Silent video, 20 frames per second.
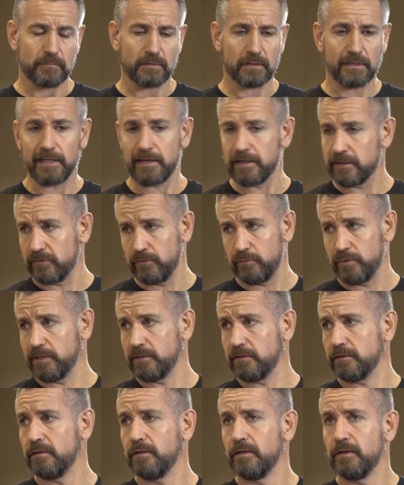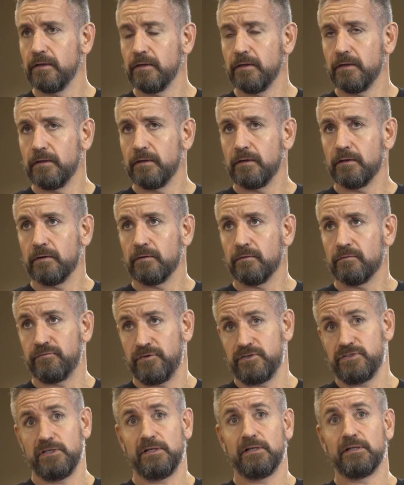getting in the ring
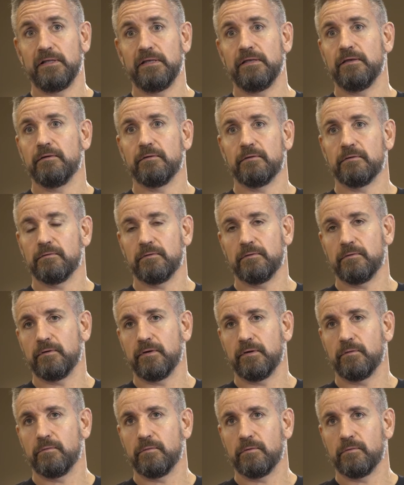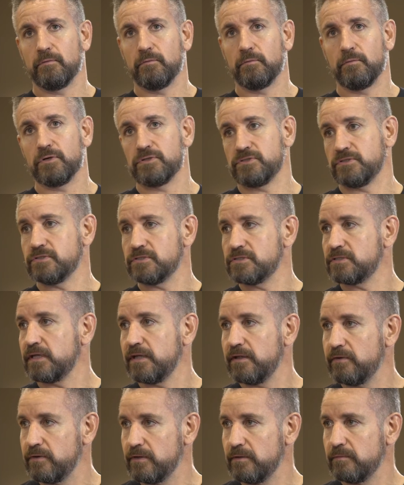physically wasn't
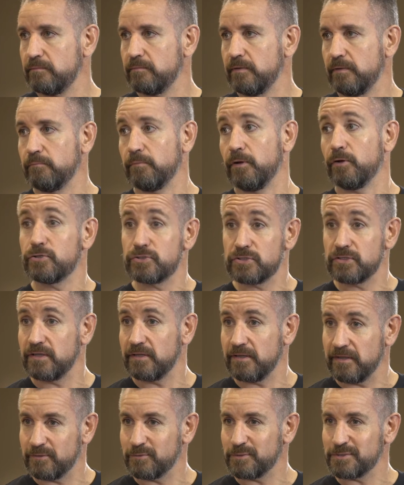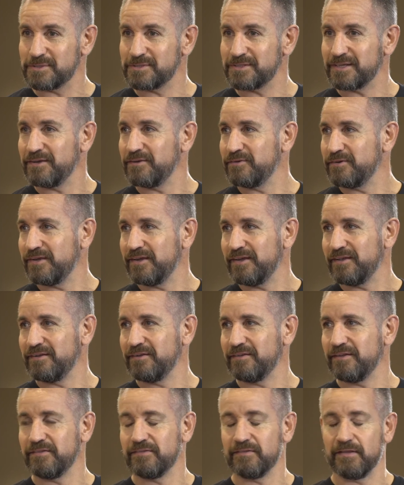scary. Emotionally, it was scary, and
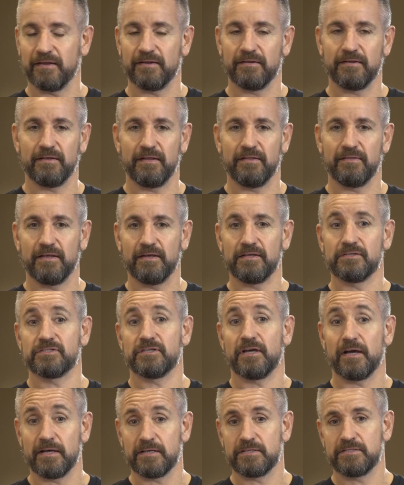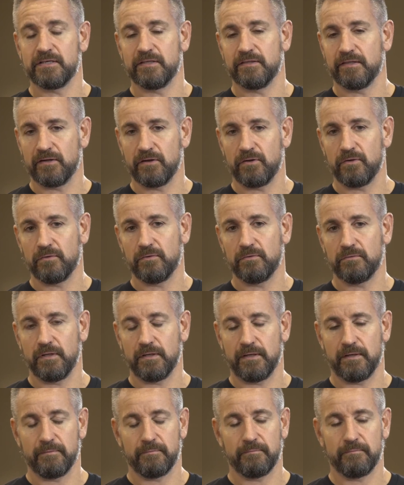the anxiety and that
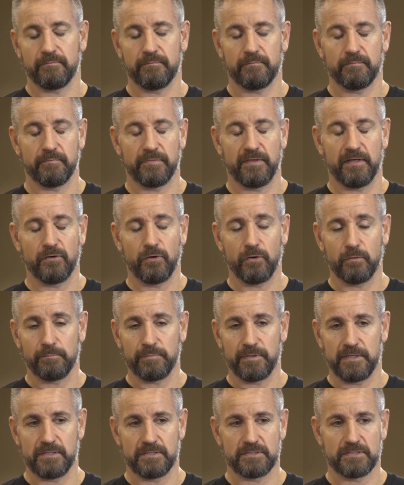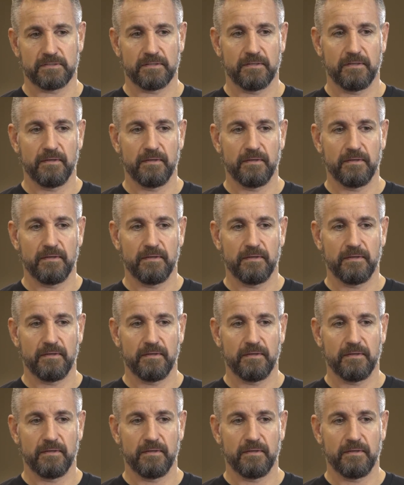whole piece.